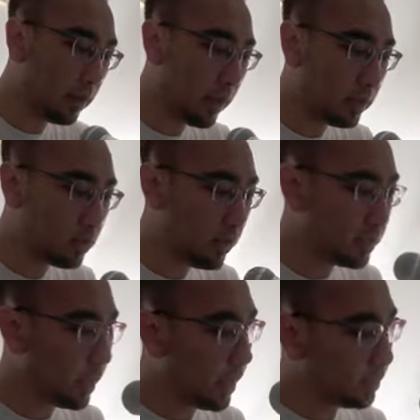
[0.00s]
Okay, so it
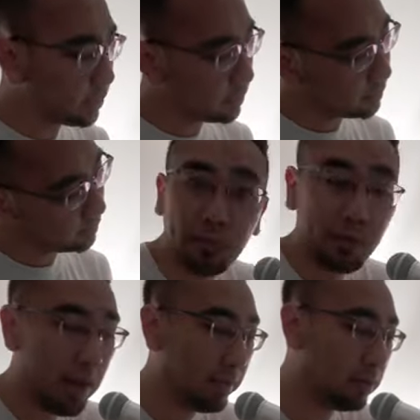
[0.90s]
says
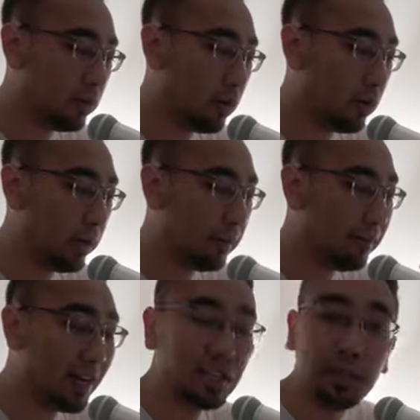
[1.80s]
press on the
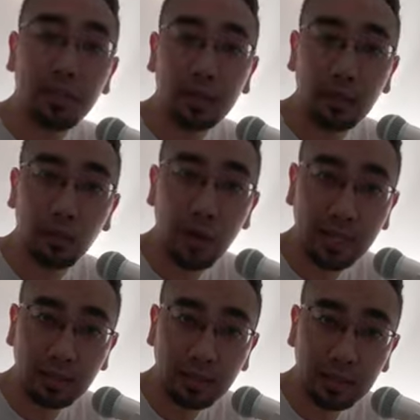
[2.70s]
function button
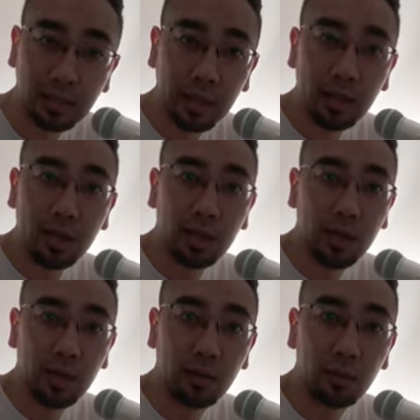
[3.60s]
once.
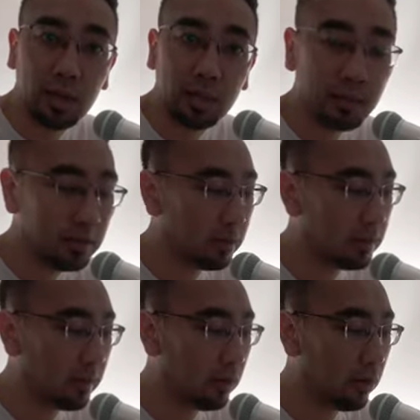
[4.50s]
It will
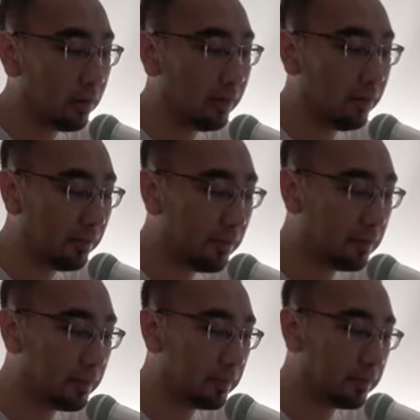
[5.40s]
turn on the
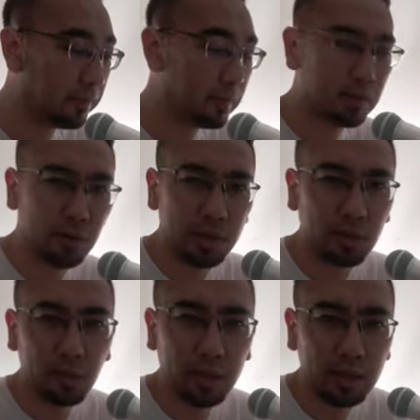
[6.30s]
reverb. So I
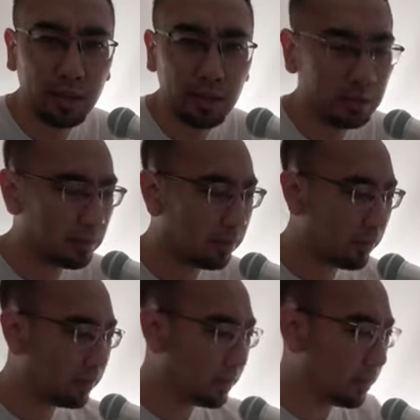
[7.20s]
don't know whether there's a
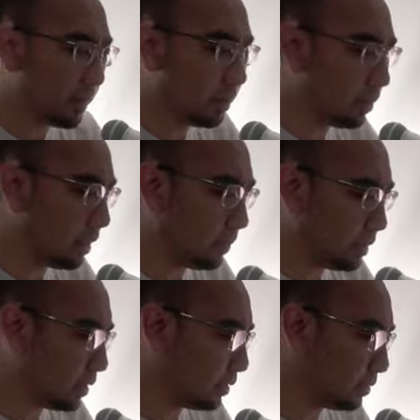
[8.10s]
reverb right now. Let
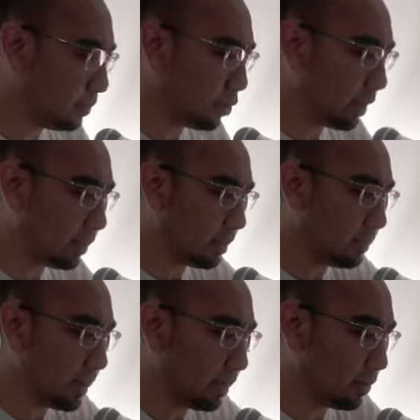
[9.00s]
me just monitor
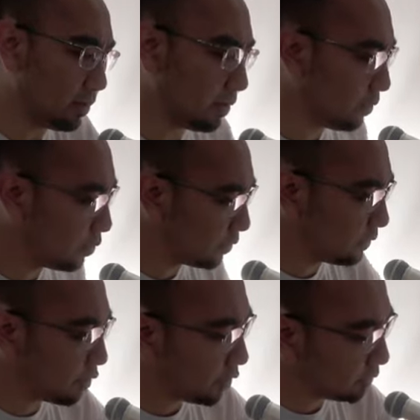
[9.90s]
my own
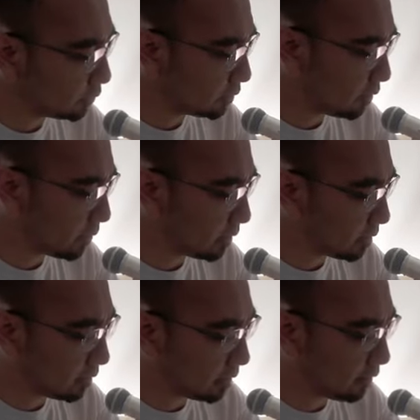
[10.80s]
voice to see
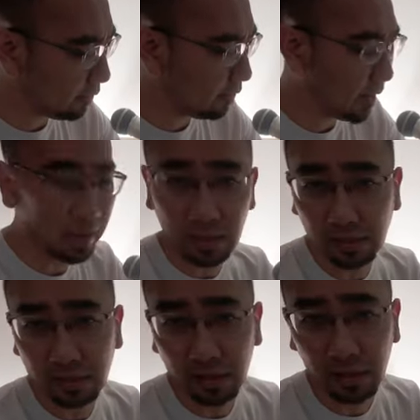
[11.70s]
whether the effect
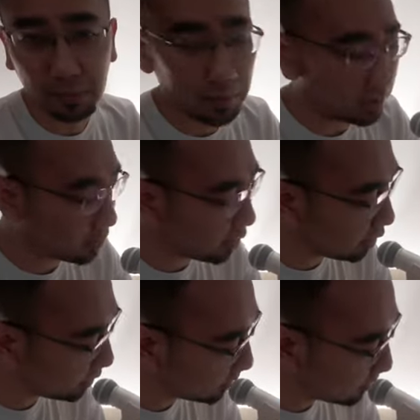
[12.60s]
is taking place or not.